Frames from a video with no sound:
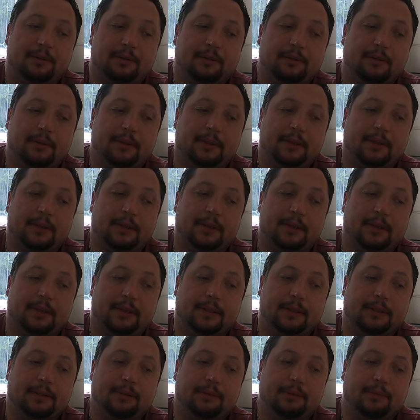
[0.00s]

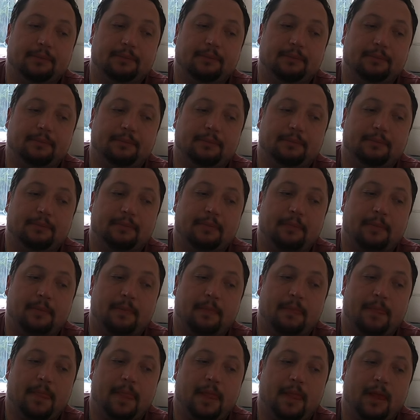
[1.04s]
Um,
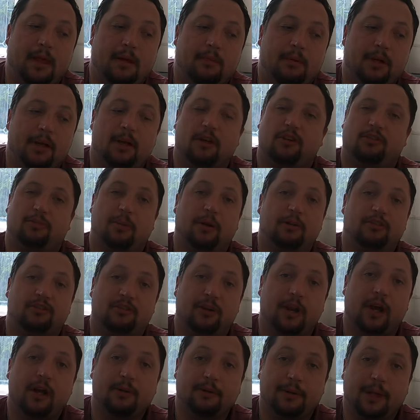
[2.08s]
but you're not supposed to
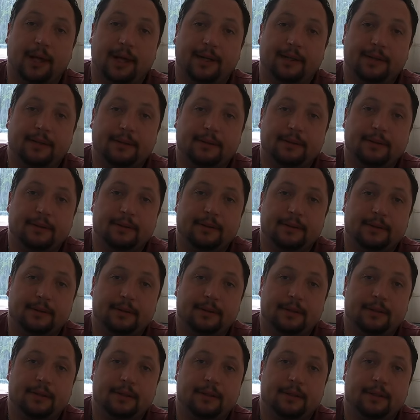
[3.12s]
know that.
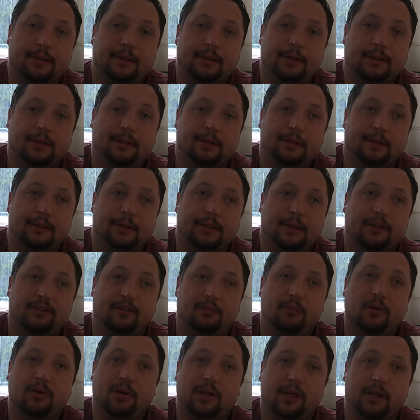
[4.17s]
As a
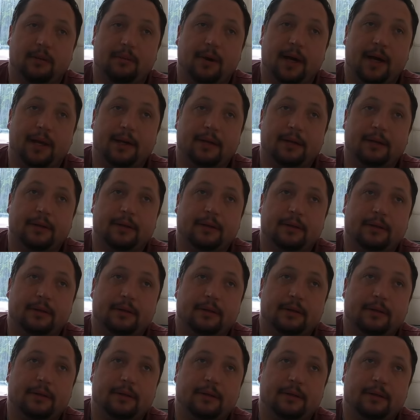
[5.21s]
monkey man,
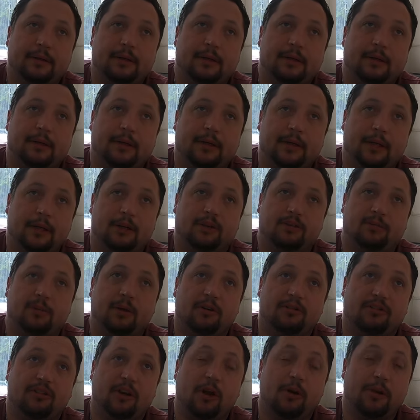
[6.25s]
you're not supposed
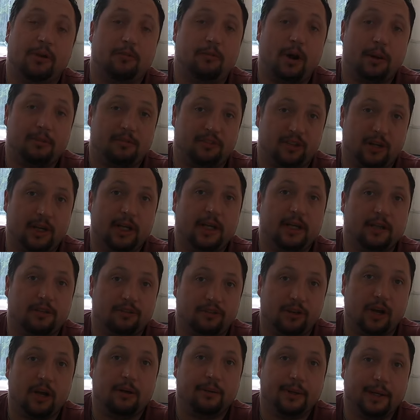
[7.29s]
to know it. The reptilians
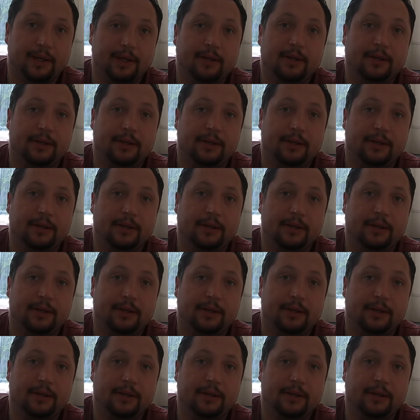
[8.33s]
know it.